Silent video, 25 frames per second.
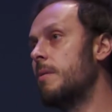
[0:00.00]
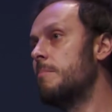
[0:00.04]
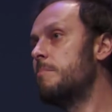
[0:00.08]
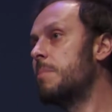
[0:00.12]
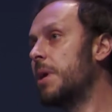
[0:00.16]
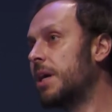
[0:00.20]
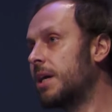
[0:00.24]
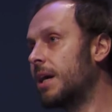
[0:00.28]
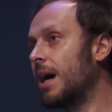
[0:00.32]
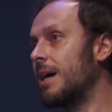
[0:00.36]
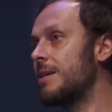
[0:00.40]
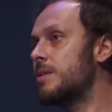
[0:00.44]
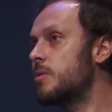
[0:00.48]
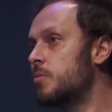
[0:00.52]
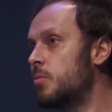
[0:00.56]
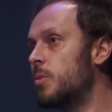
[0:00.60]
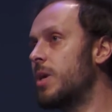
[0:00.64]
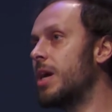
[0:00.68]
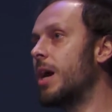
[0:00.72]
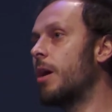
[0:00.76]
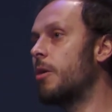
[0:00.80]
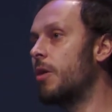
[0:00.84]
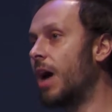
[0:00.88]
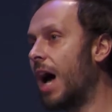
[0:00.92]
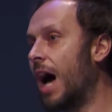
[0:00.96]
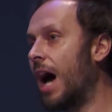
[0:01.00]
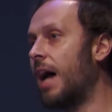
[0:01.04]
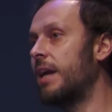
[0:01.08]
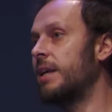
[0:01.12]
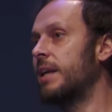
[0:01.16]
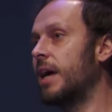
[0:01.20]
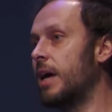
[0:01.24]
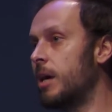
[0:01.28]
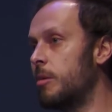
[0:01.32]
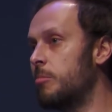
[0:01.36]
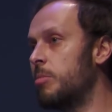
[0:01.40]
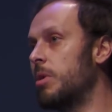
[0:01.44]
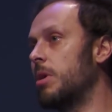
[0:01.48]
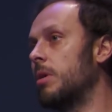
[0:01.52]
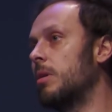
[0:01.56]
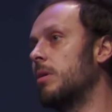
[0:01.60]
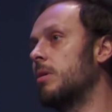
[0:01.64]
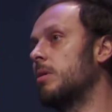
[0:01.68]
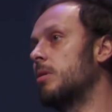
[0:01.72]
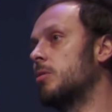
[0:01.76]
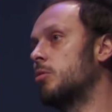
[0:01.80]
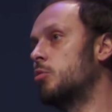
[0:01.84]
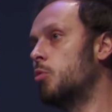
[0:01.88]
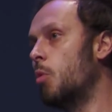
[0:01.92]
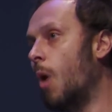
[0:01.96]
because we are
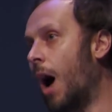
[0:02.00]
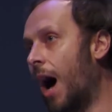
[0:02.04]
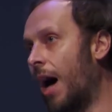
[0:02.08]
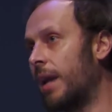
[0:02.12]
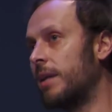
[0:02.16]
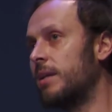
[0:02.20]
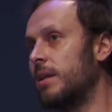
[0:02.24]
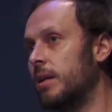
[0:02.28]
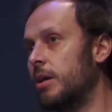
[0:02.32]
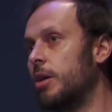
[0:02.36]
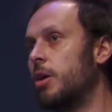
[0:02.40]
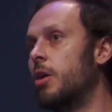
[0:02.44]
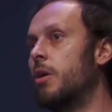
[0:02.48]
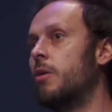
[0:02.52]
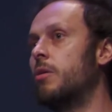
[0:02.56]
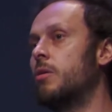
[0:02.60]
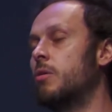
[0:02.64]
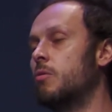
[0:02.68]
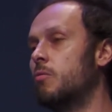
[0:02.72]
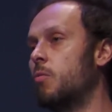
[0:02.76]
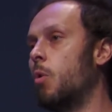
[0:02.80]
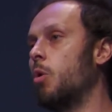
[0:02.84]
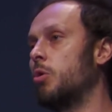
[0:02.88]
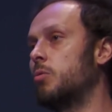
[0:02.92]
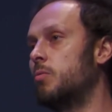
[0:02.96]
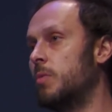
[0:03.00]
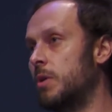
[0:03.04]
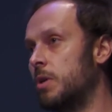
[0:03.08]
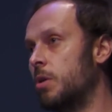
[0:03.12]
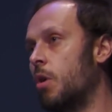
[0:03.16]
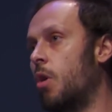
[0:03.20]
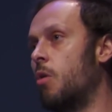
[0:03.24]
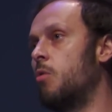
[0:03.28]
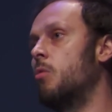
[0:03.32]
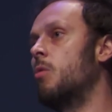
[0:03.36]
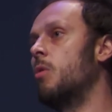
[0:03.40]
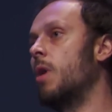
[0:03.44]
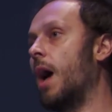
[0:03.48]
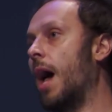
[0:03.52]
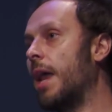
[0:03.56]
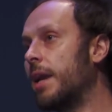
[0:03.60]
unable to unlearn what we know.